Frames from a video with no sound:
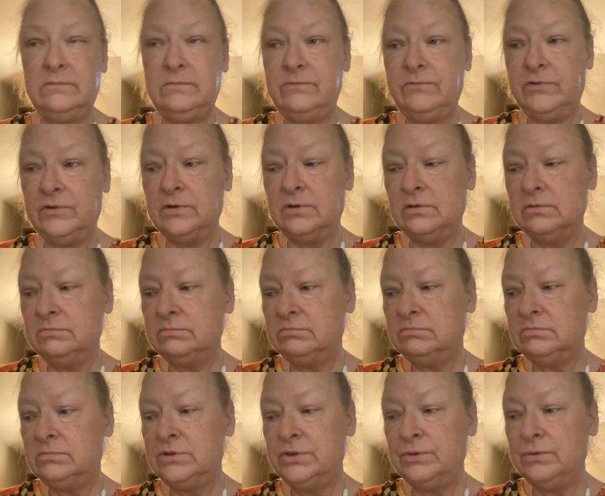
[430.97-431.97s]
for
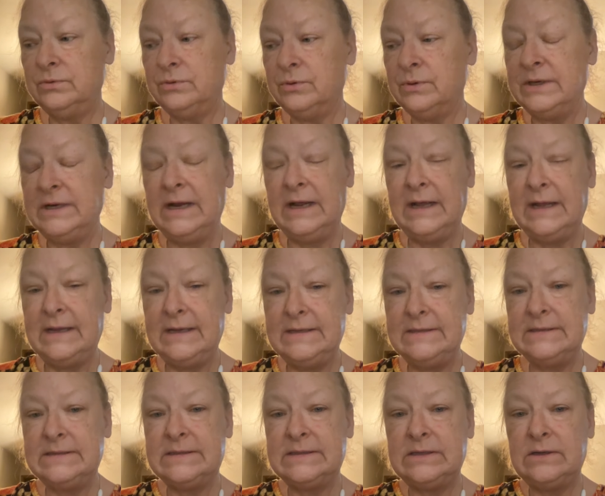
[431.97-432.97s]
two or three
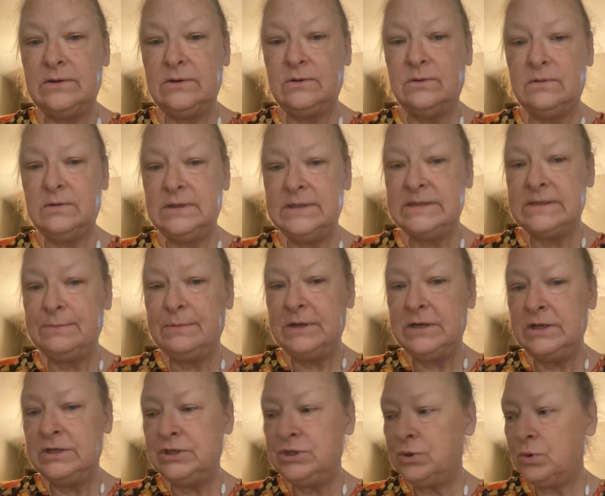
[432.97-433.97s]
days, so it's
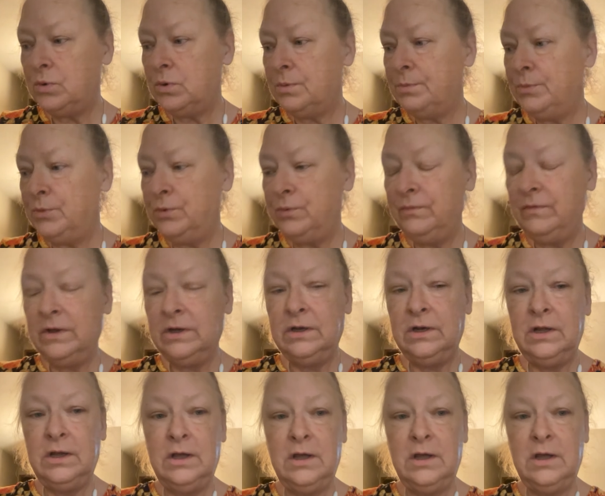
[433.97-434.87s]
been a chore moving.